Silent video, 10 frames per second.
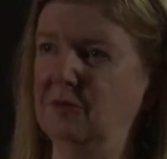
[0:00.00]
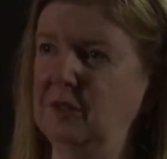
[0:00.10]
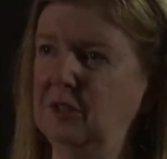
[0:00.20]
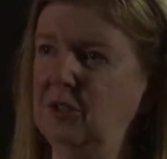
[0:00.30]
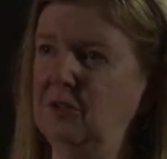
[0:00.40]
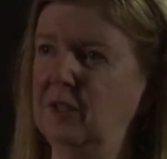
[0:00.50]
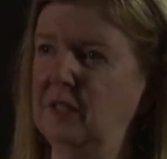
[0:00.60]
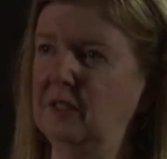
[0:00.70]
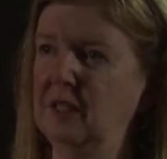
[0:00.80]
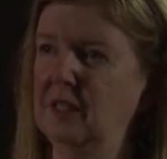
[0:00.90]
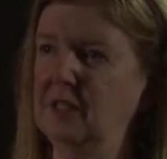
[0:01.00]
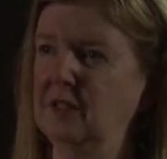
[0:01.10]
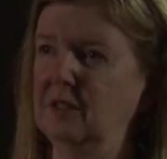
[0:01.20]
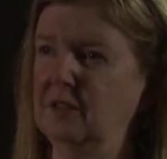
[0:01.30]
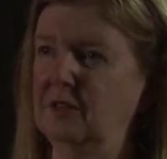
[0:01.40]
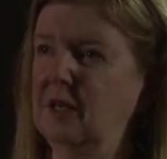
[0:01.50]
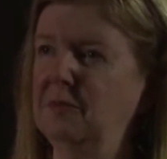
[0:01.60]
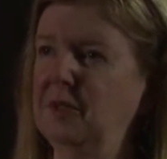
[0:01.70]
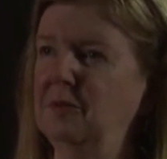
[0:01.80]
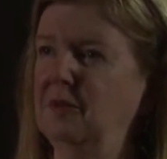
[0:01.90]
And we knew that
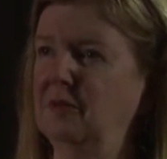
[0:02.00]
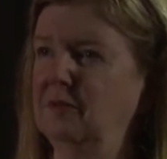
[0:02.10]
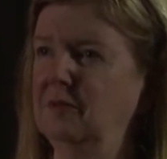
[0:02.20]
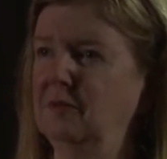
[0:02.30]
something